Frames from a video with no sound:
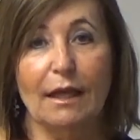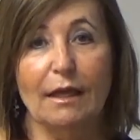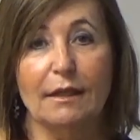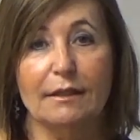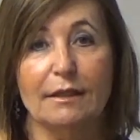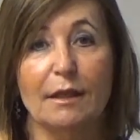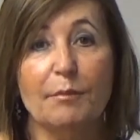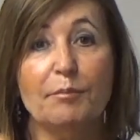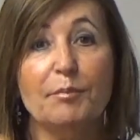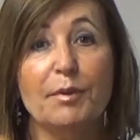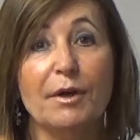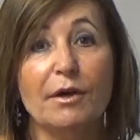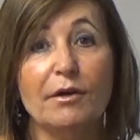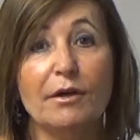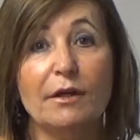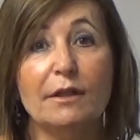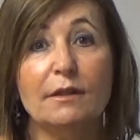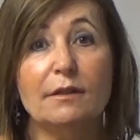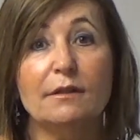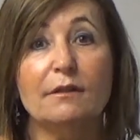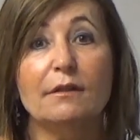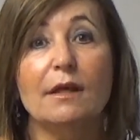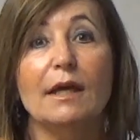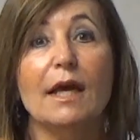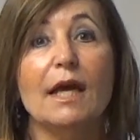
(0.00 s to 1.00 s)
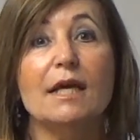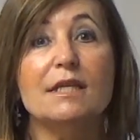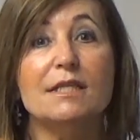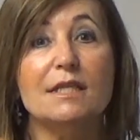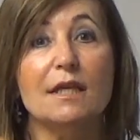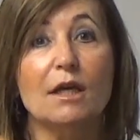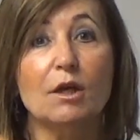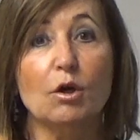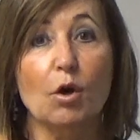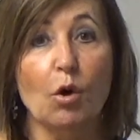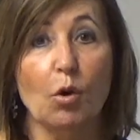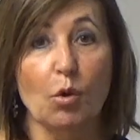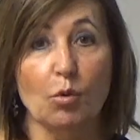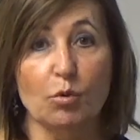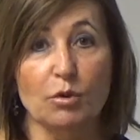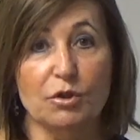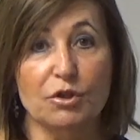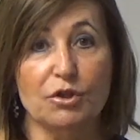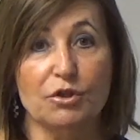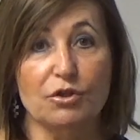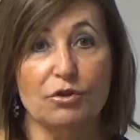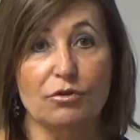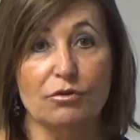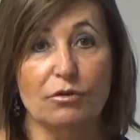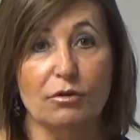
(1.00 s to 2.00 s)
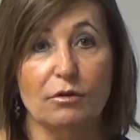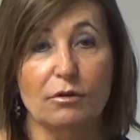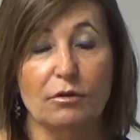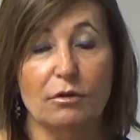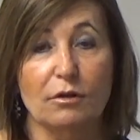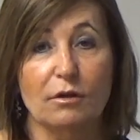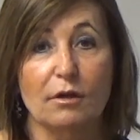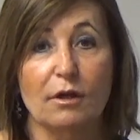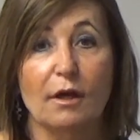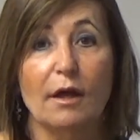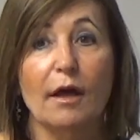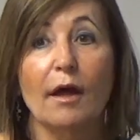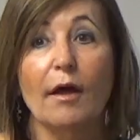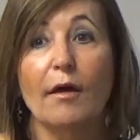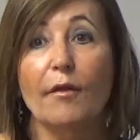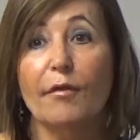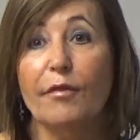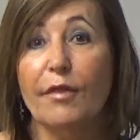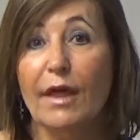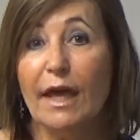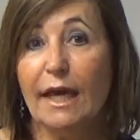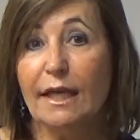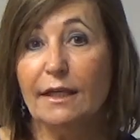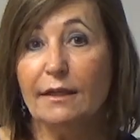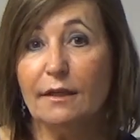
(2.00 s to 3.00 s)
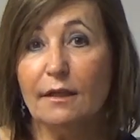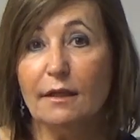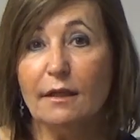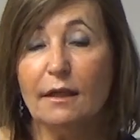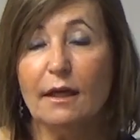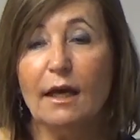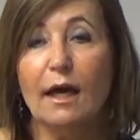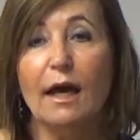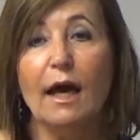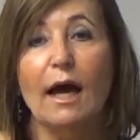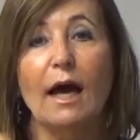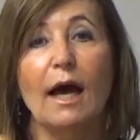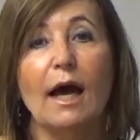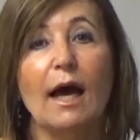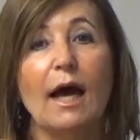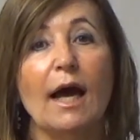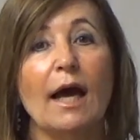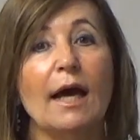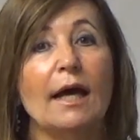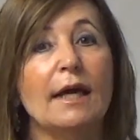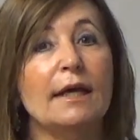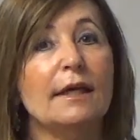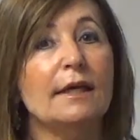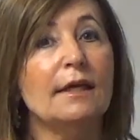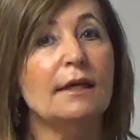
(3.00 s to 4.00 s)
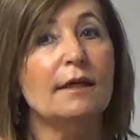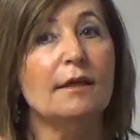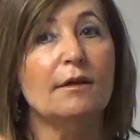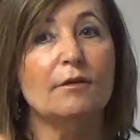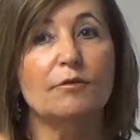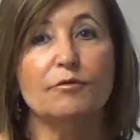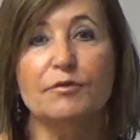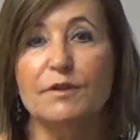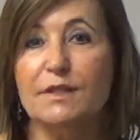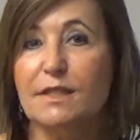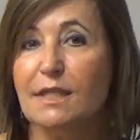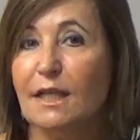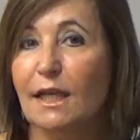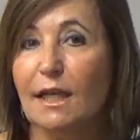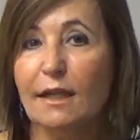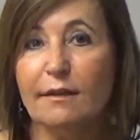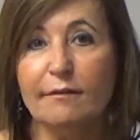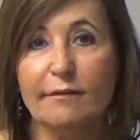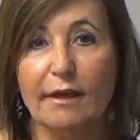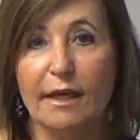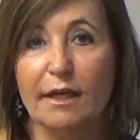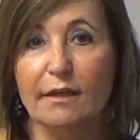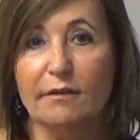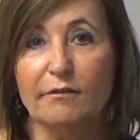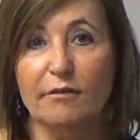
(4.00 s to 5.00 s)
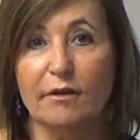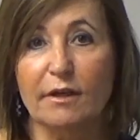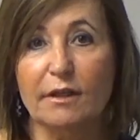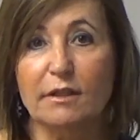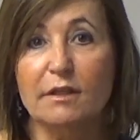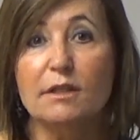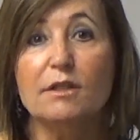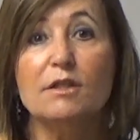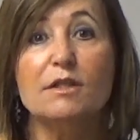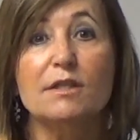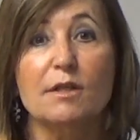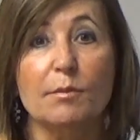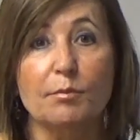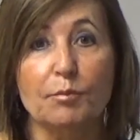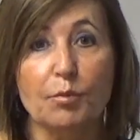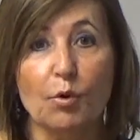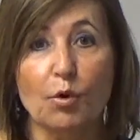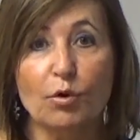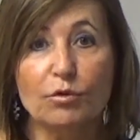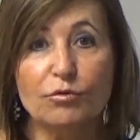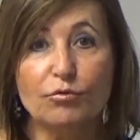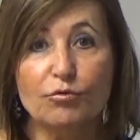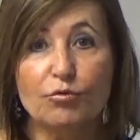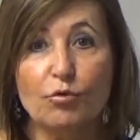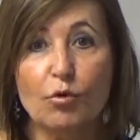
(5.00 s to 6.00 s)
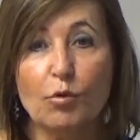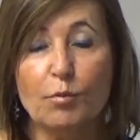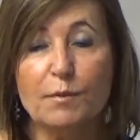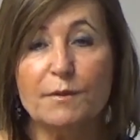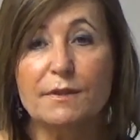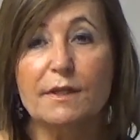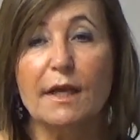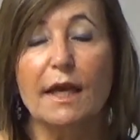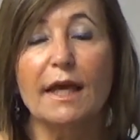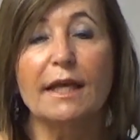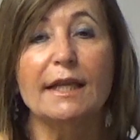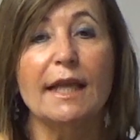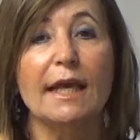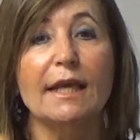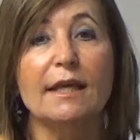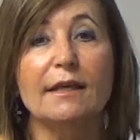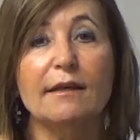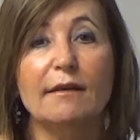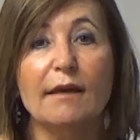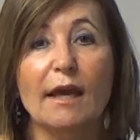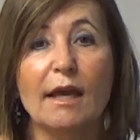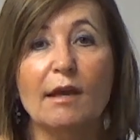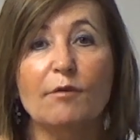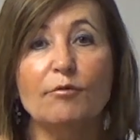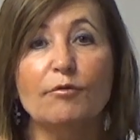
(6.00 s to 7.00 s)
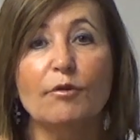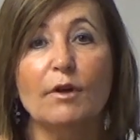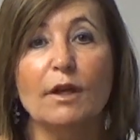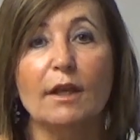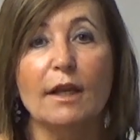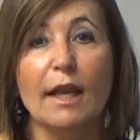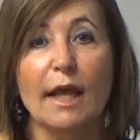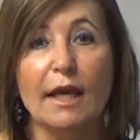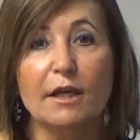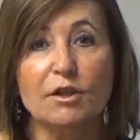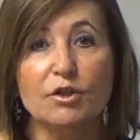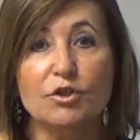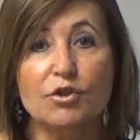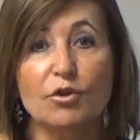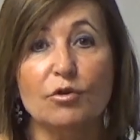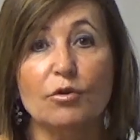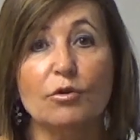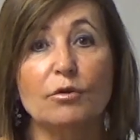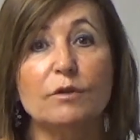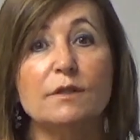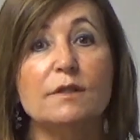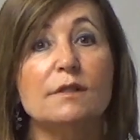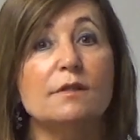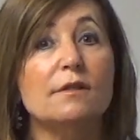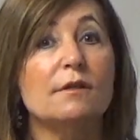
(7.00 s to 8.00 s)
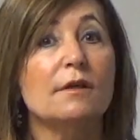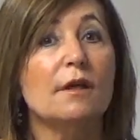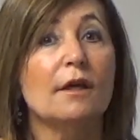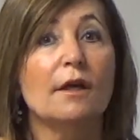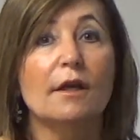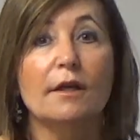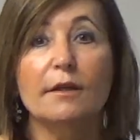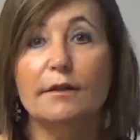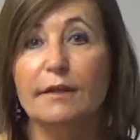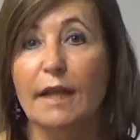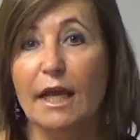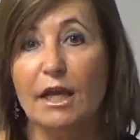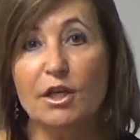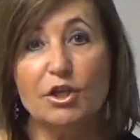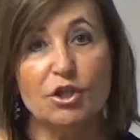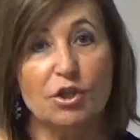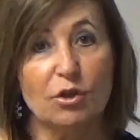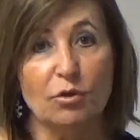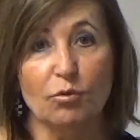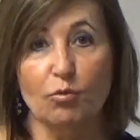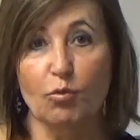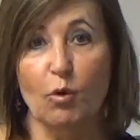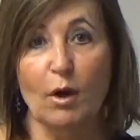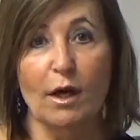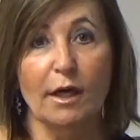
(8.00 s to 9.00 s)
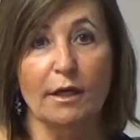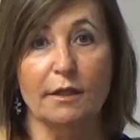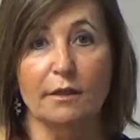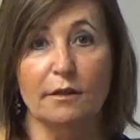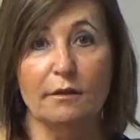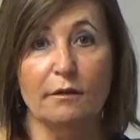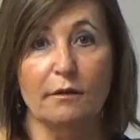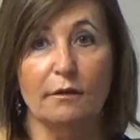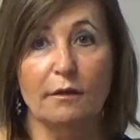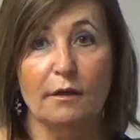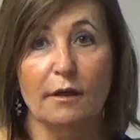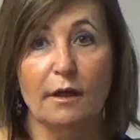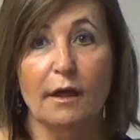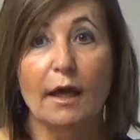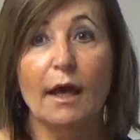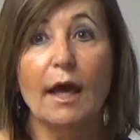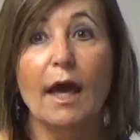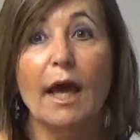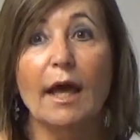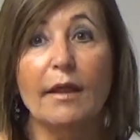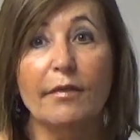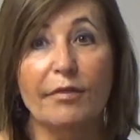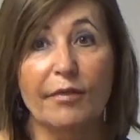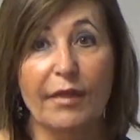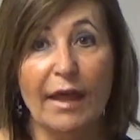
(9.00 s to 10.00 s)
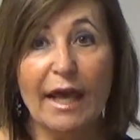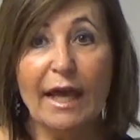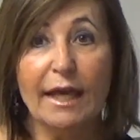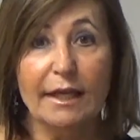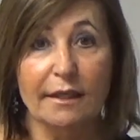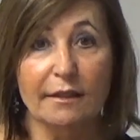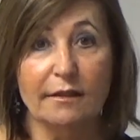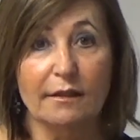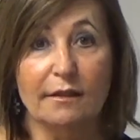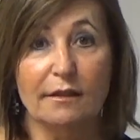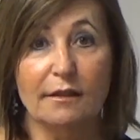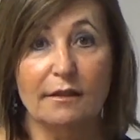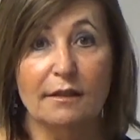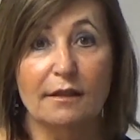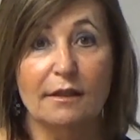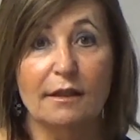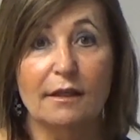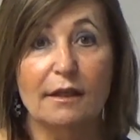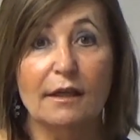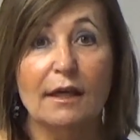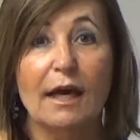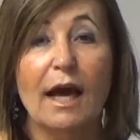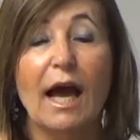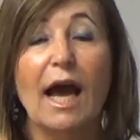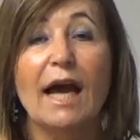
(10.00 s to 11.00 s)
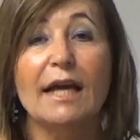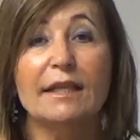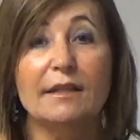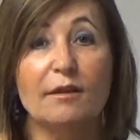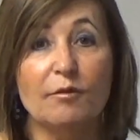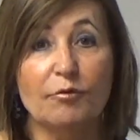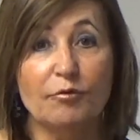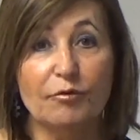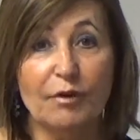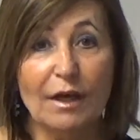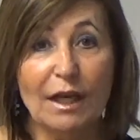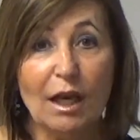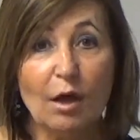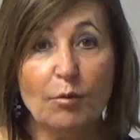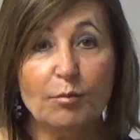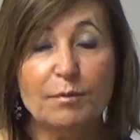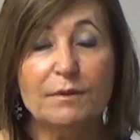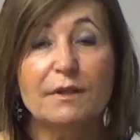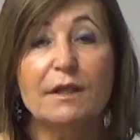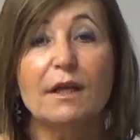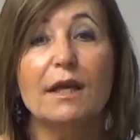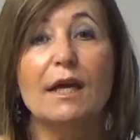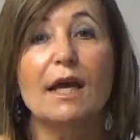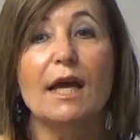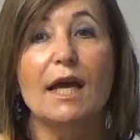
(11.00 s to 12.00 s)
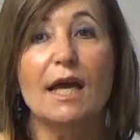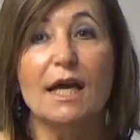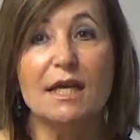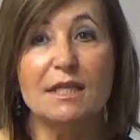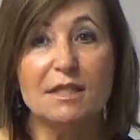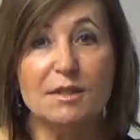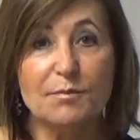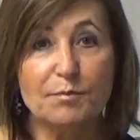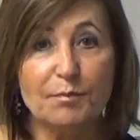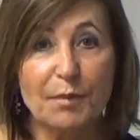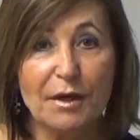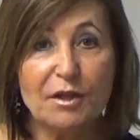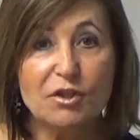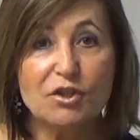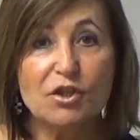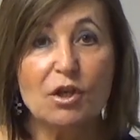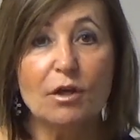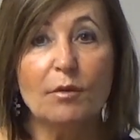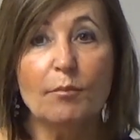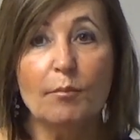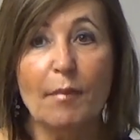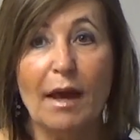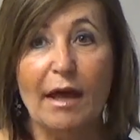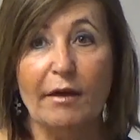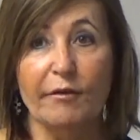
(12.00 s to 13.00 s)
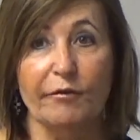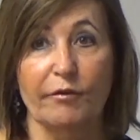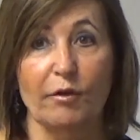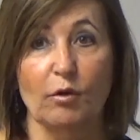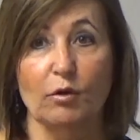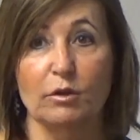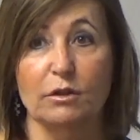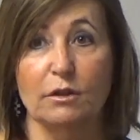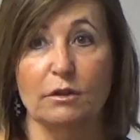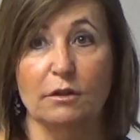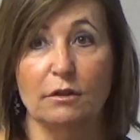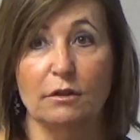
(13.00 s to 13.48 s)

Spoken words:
The Parent as a Coach. Then I facilitated support groups and I gave lectures nationwide. And then I developed a special method